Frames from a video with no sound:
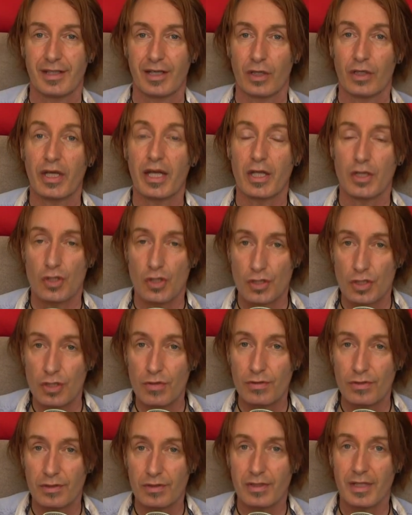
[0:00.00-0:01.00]
Okay,
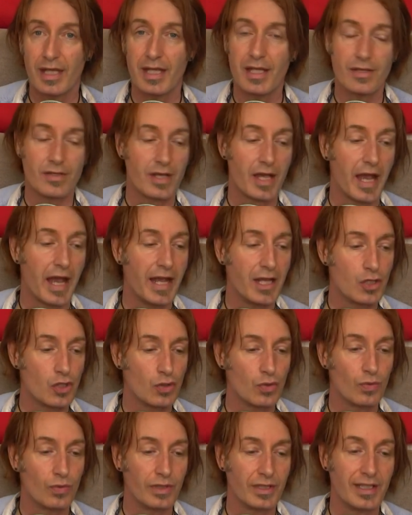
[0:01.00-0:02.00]
student is
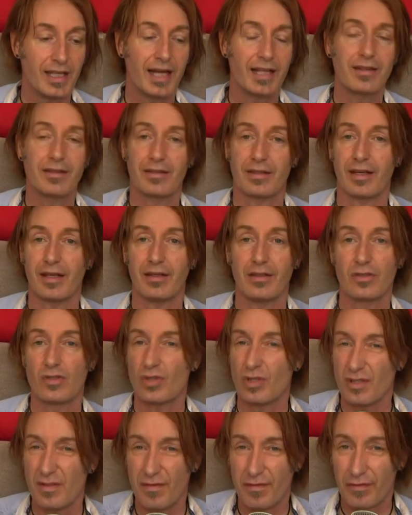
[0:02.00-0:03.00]
estudiante,
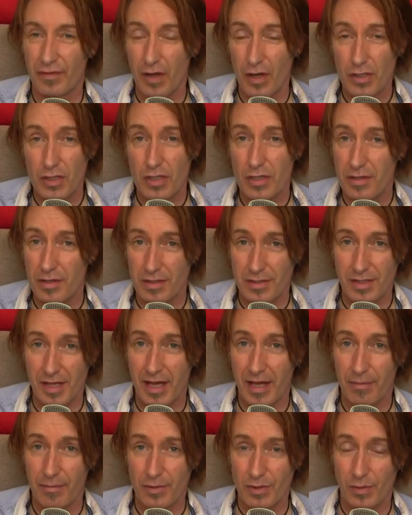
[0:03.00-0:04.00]
so it's virtually the
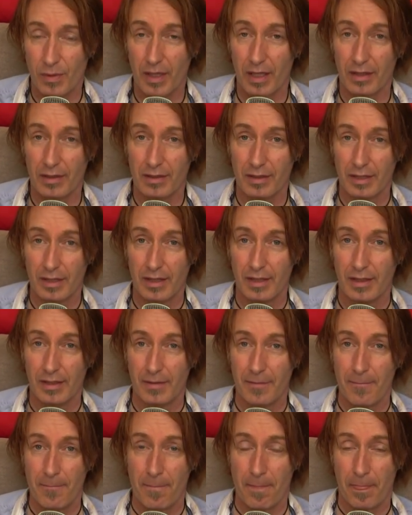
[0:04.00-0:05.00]
same as well.
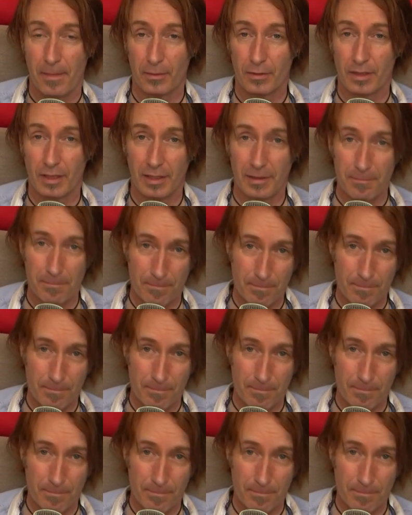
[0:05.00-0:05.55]
Okay?